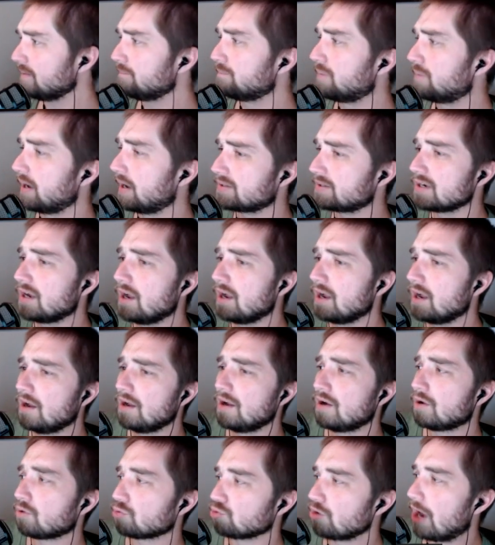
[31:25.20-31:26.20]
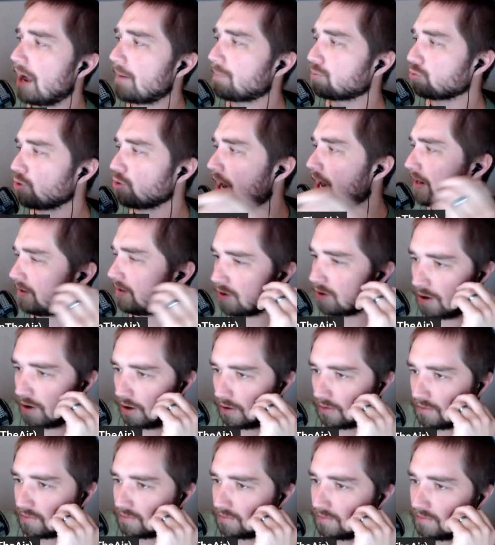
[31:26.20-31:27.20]
But Rob
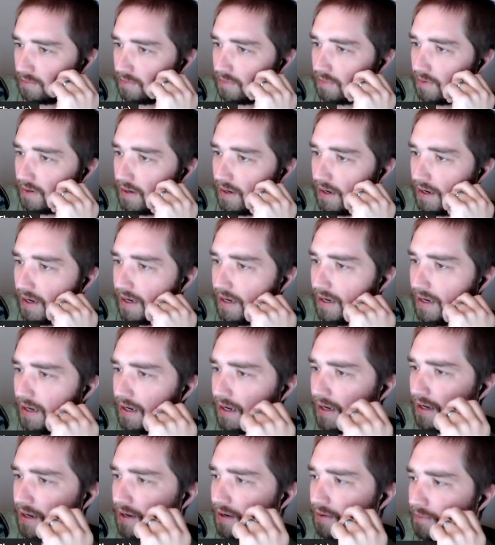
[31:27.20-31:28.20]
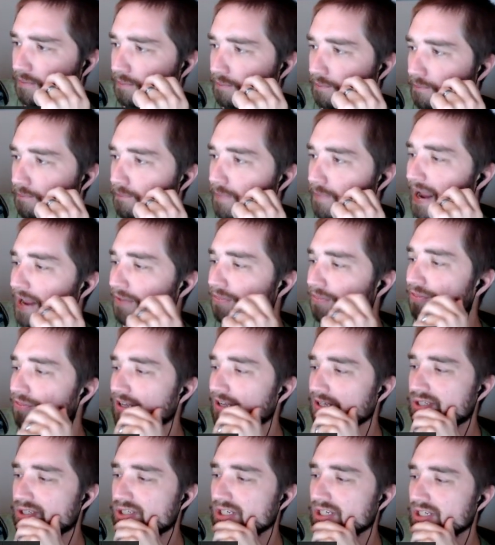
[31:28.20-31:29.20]
Reinhart, he made
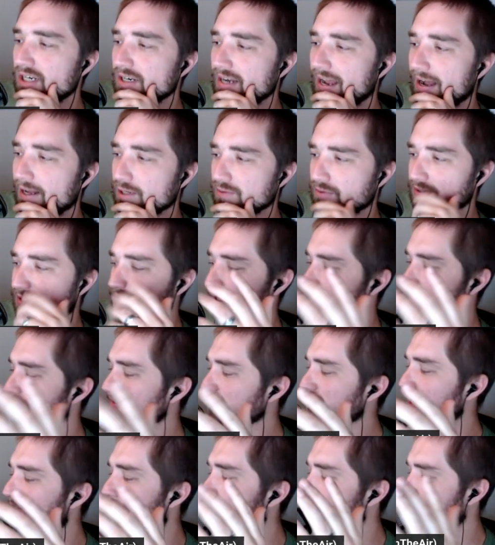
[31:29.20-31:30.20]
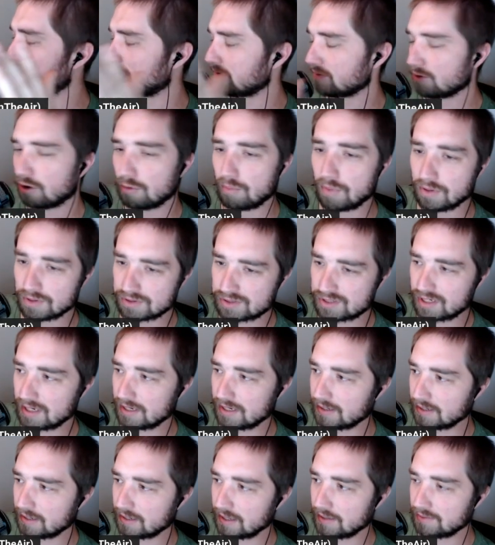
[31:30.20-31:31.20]
this announcement. Again, this happened almost
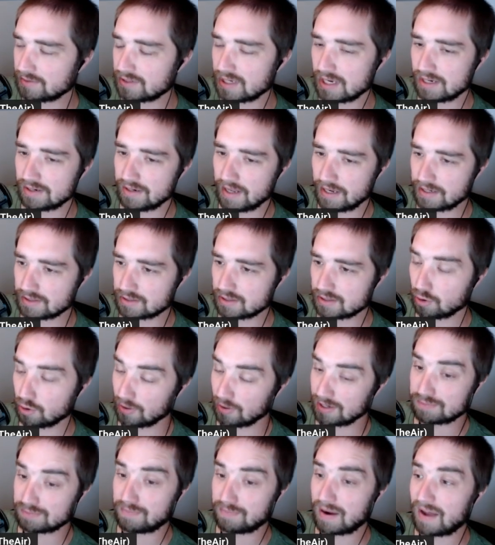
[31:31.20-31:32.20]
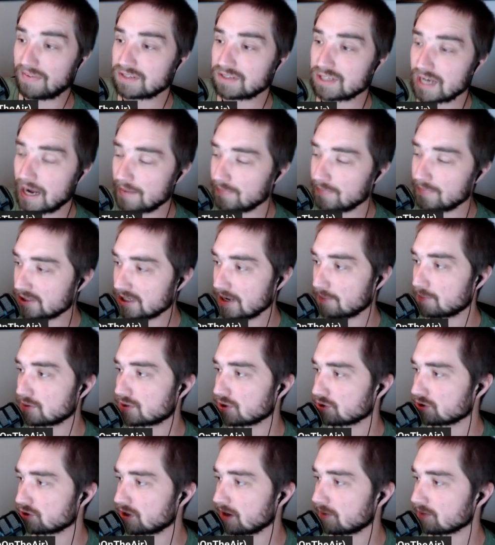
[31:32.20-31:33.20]
10 days ago, or I guess by the time this
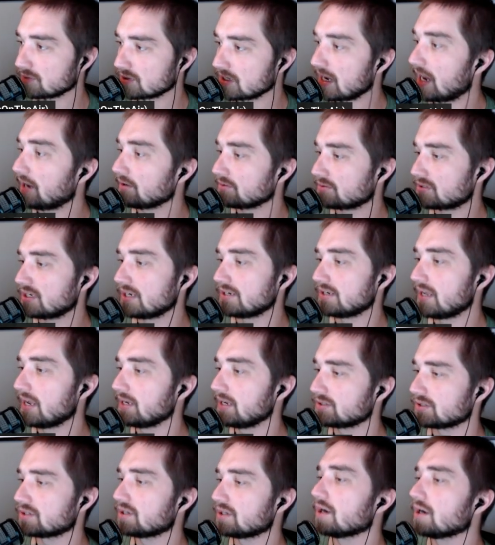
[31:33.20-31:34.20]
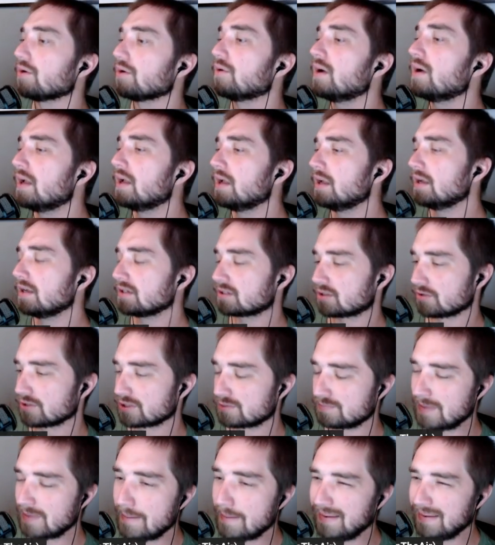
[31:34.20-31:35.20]
episode comes out, 10 days ago. So
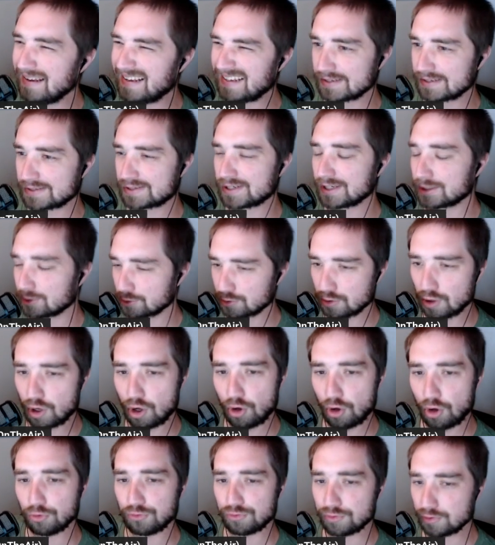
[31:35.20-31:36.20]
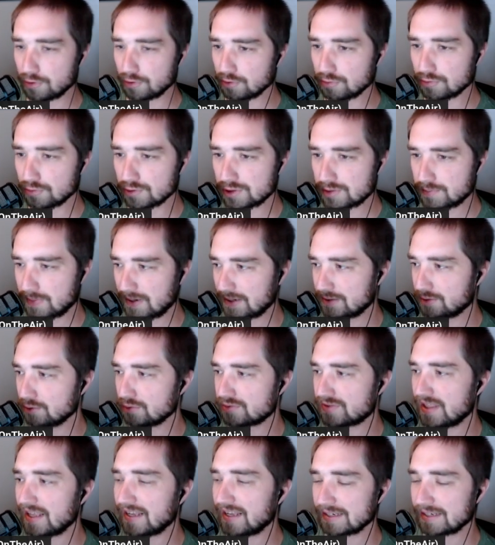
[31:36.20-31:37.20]
this may be considered old news, but I
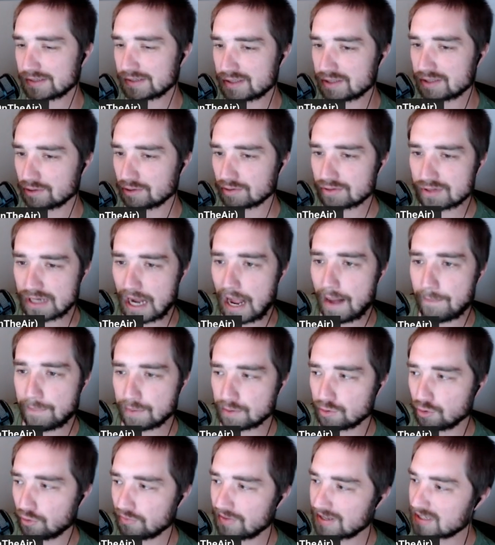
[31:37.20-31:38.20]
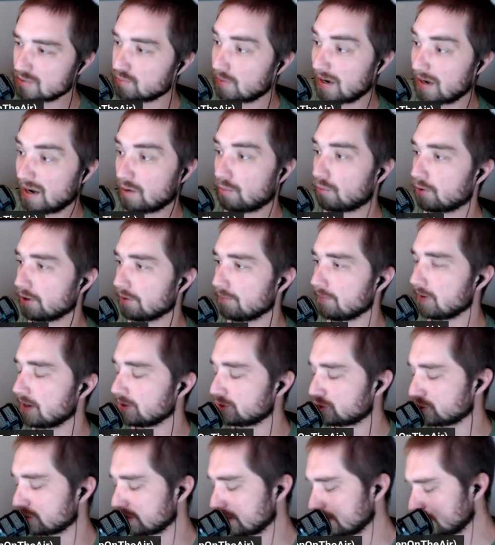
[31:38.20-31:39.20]
do think it is still topical, and that's why I want to
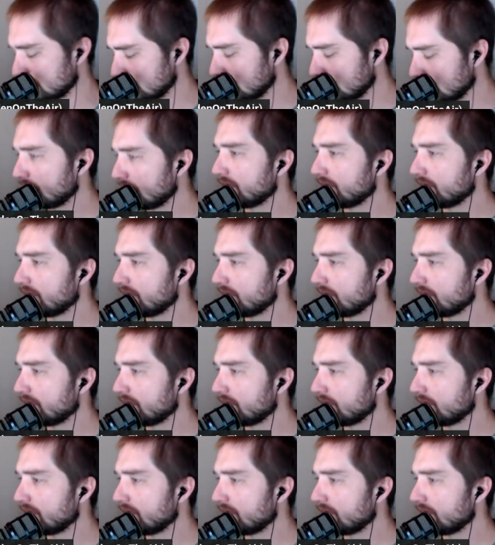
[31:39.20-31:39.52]
mention it.